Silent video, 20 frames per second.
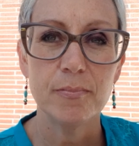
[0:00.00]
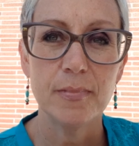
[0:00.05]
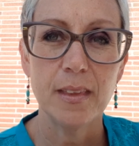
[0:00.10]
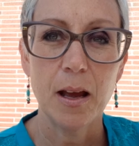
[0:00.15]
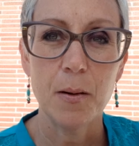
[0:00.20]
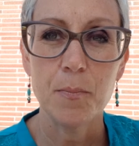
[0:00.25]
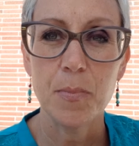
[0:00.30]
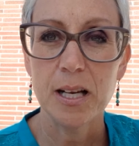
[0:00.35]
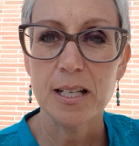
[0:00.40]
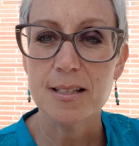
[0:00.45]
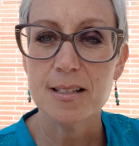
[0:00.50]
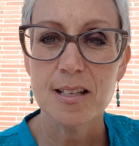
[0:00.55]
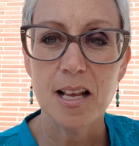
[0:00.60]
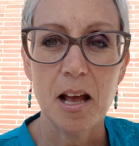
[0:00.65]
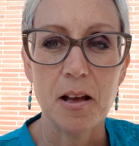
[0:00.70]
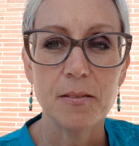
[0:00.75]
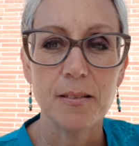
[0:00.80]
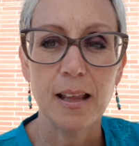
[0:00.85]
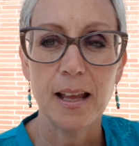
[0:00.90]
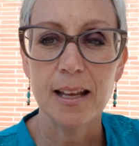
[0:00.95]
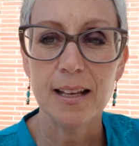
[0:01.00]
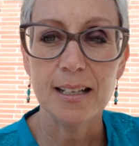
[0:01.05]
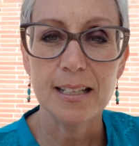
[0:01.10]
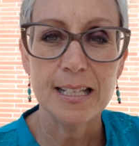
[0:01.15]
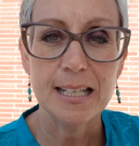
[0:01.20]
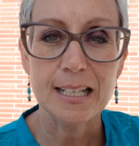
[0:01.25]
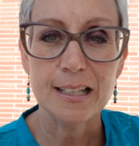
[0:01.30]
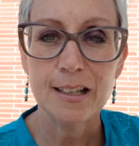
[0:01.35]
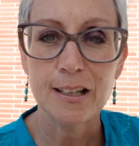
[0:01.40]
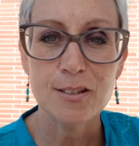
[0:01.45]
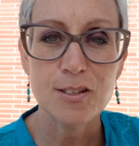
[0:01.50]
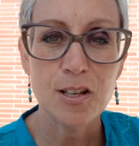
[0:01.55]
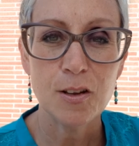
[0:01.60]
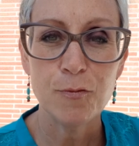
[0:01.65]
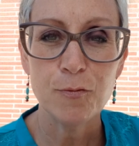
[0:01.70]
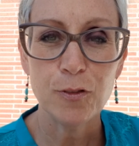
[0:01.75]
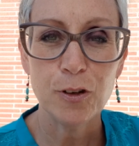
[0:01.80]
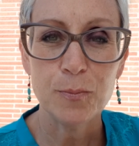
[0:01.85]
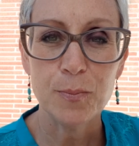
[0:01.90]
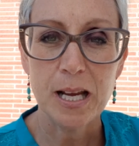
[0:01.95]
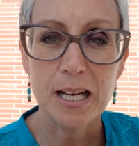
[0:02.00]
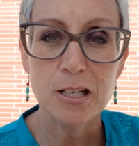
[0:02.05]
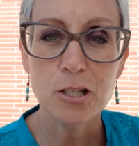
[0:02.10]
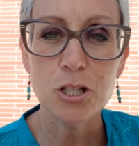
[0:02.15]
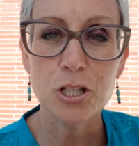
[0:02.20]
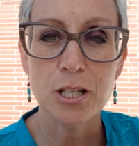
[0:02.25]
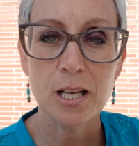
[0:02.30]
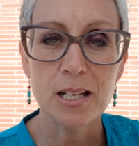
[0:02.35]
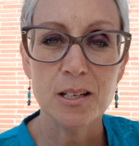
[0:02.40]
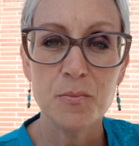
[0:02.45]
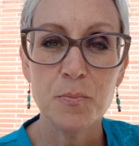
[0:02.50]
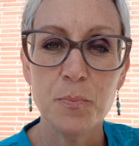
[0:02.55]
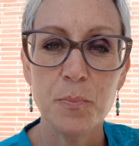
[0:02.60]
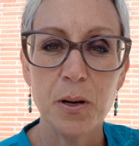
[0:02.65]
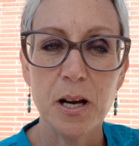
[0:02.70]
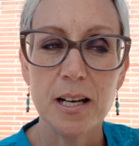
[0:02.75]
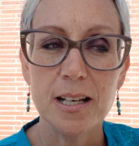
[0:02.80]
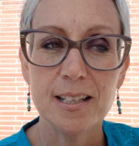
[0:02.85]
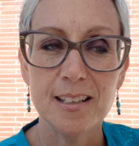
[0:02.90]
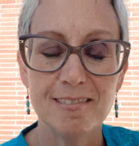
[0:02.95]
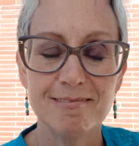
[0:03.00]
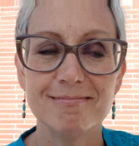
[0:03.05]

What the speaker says: That might sound like needless information, but